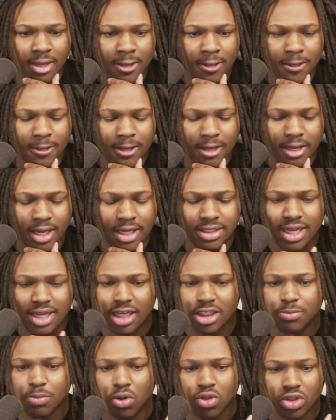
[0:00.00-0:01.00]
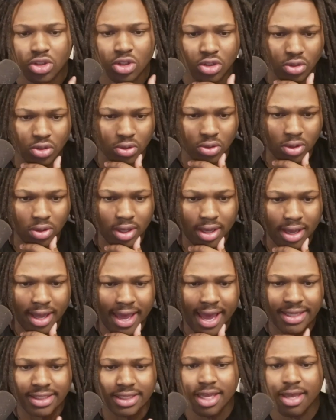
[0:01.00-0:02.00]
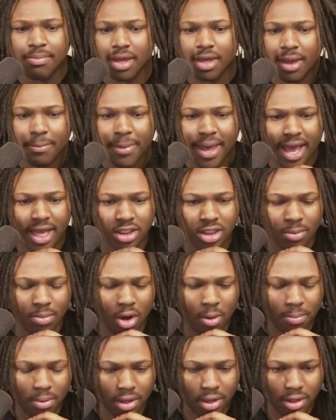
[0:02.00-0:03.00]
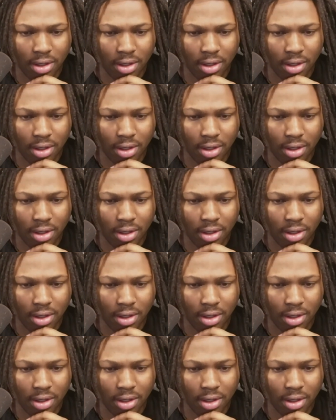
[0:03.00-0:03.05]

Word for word: he's not supposed to do as an NBA basketball player?